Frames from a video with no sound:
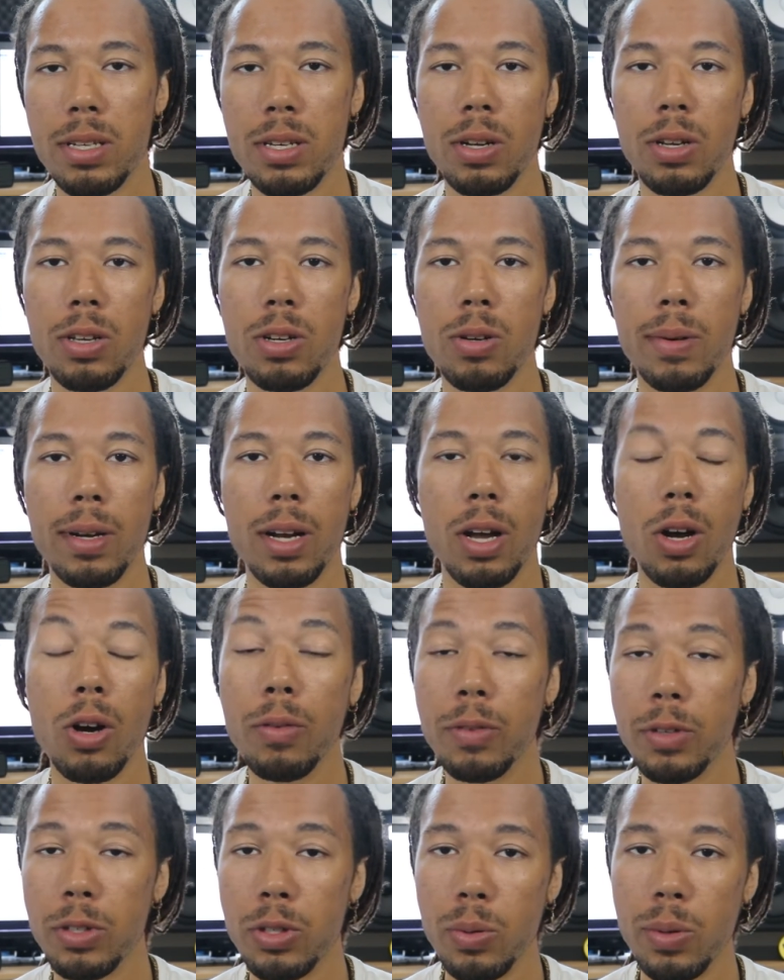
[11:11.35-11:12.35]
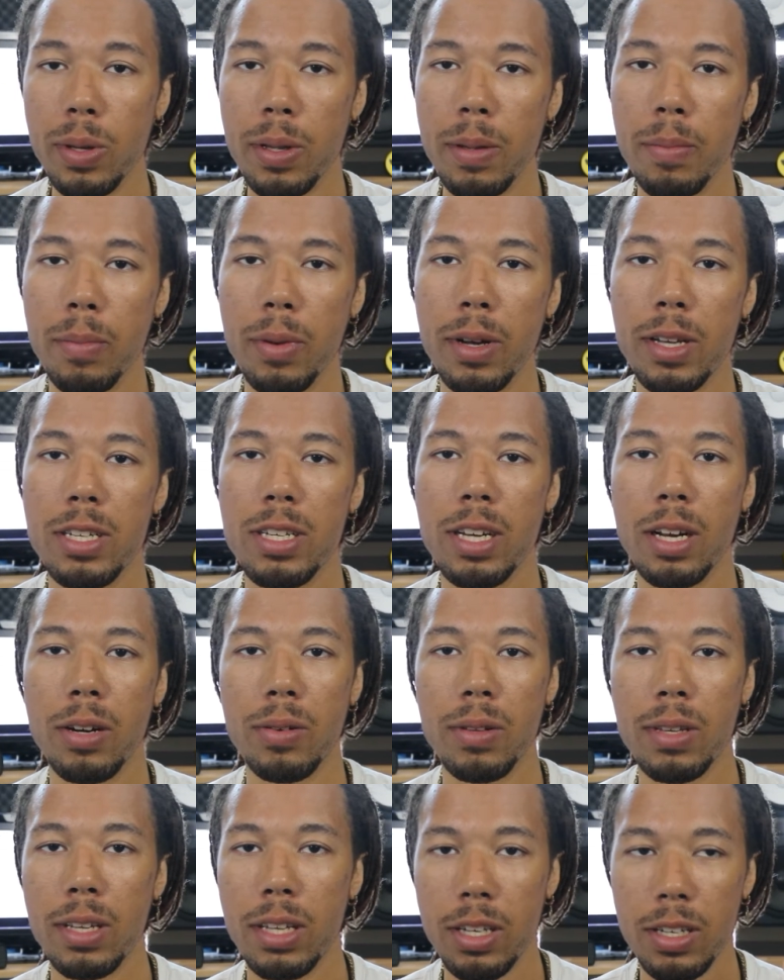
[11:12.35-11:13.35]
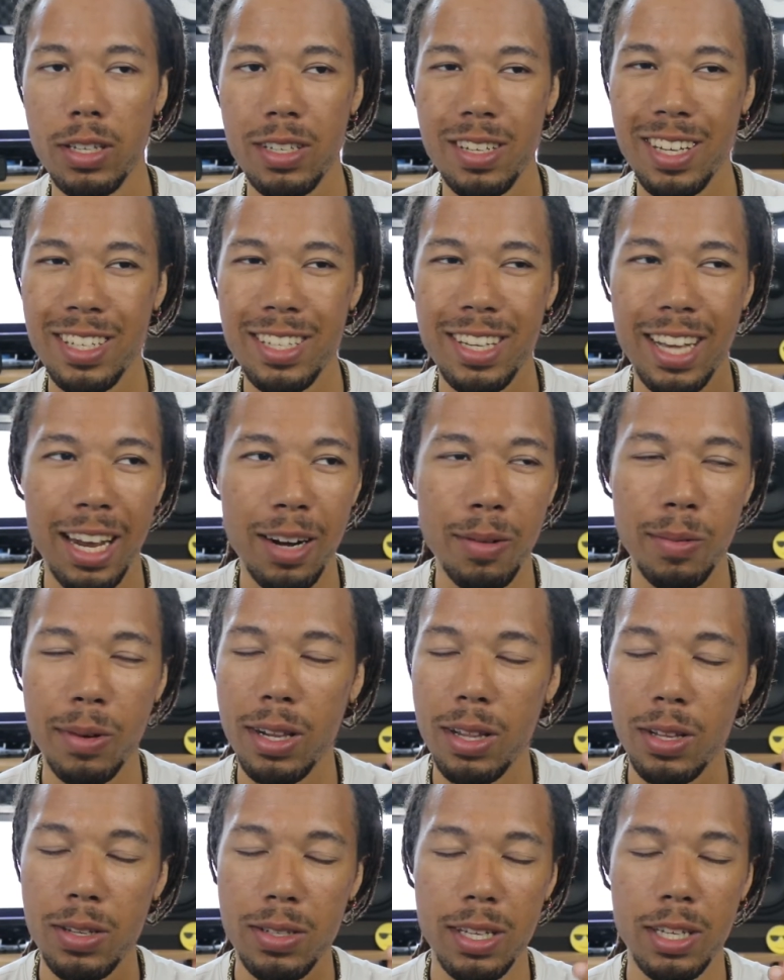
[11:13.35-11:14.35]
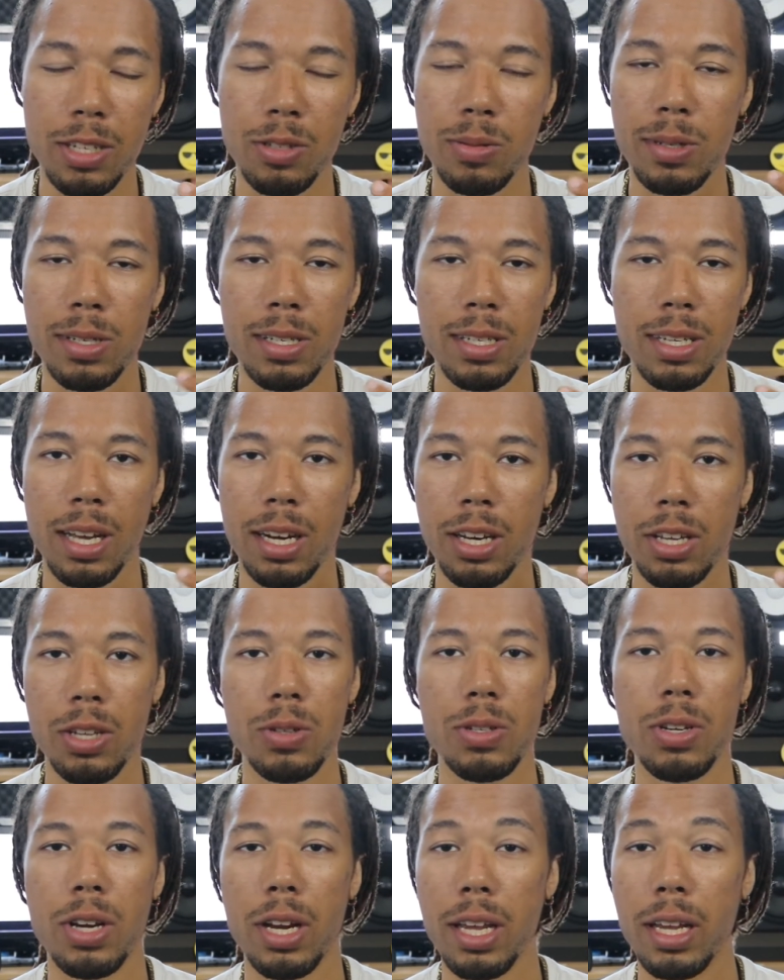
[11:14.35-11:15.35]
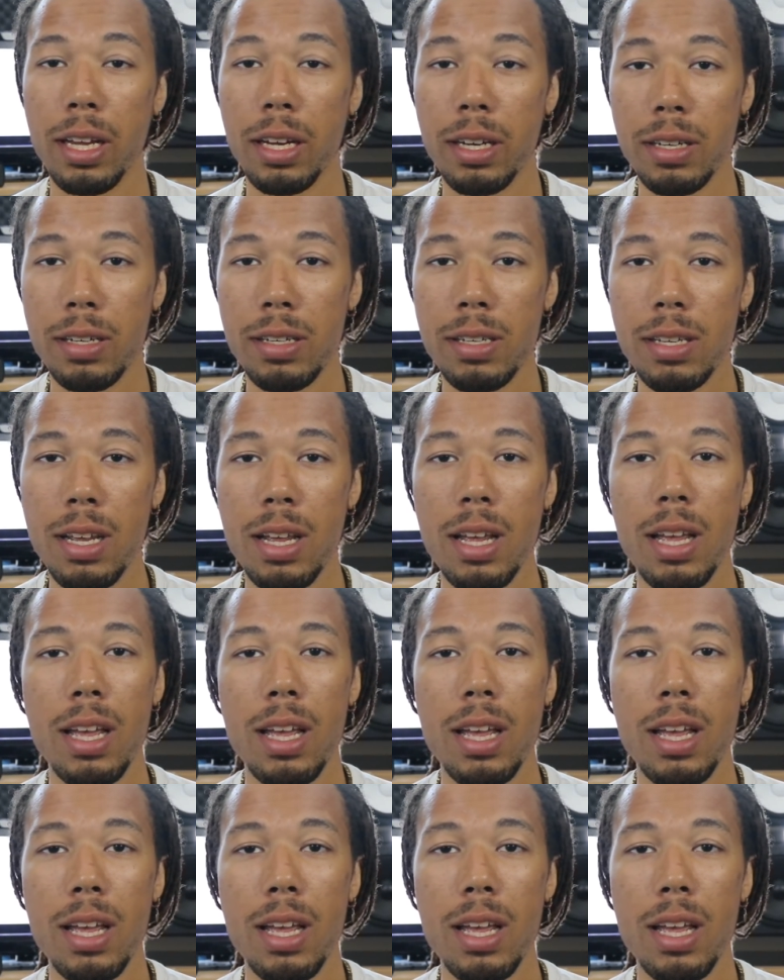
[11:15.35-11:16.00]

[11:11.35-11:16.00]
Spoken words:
You know, you don't want to overdo it, but generally it's kind of one of those things where you just kind of use your ears